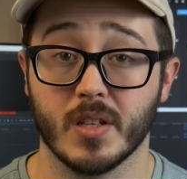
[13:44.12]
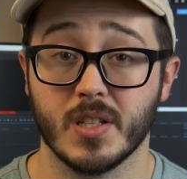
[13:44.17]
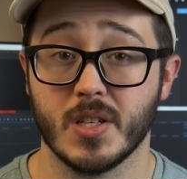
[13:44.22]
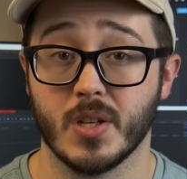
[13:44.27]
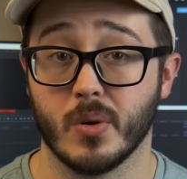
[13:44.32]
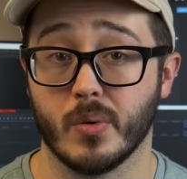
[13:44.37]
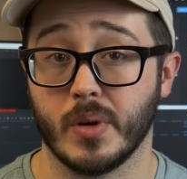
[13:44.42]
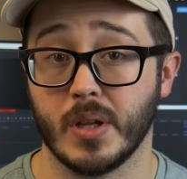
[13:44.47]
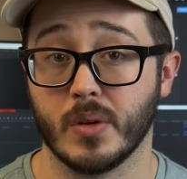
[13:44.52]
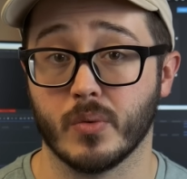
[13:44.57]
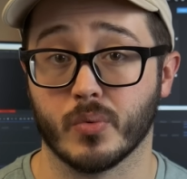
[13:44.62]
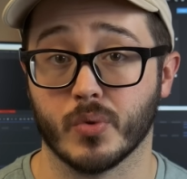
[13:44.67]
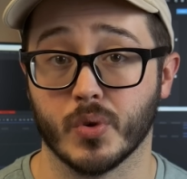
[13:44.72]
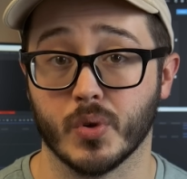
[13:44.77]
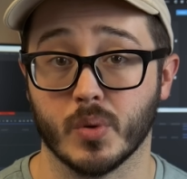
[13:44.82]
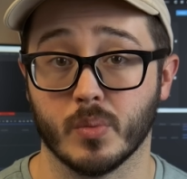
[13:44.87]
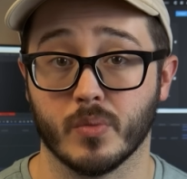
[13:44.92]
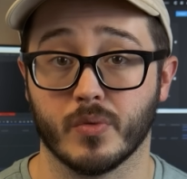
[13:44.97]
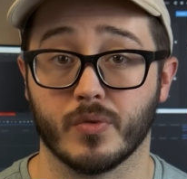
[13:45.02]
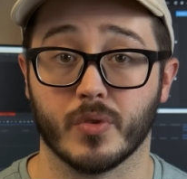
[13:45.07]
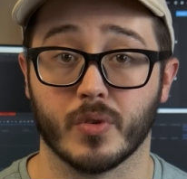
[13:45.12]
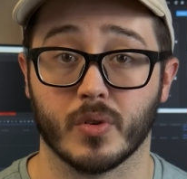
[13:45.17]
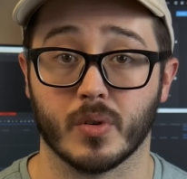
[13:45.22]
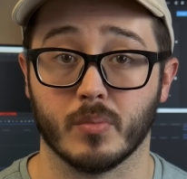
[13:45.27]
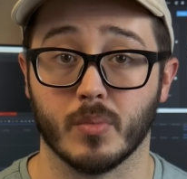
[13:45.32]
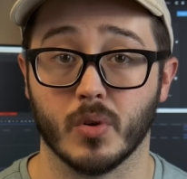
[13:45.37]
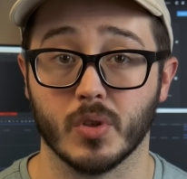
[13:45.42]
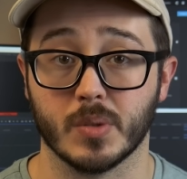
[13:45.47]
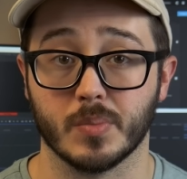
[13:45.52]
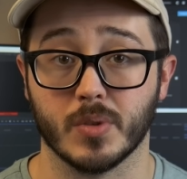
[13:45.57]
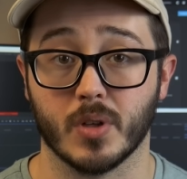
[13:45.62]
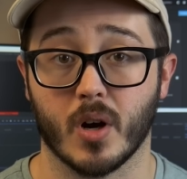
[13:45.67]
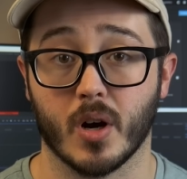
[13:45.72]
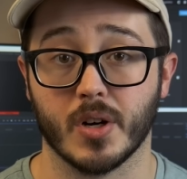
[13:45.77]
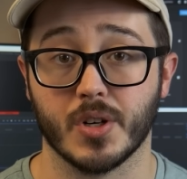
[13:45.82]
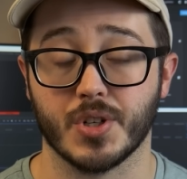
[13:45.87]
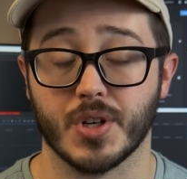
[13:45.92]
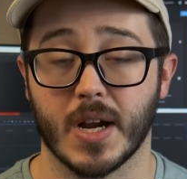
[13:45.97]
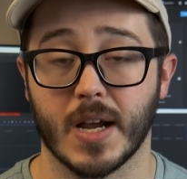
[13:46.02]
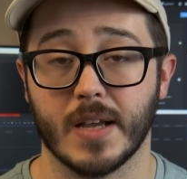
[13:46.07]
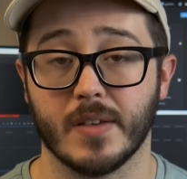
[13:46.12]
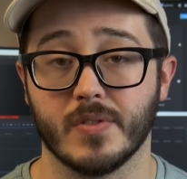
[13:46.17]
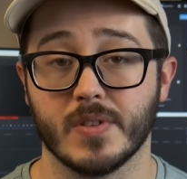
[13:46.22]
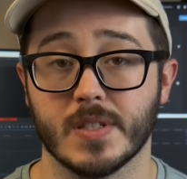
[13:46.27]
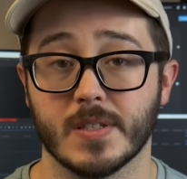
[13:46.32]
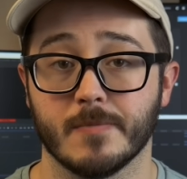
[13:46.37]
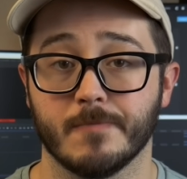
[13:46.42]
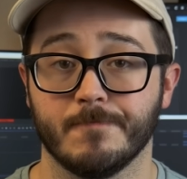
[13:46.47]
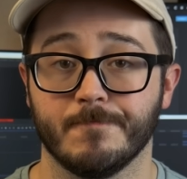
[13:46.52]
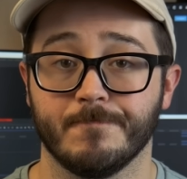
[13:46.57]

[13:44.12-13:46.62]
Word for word: as you don't need room for multiple hard drives.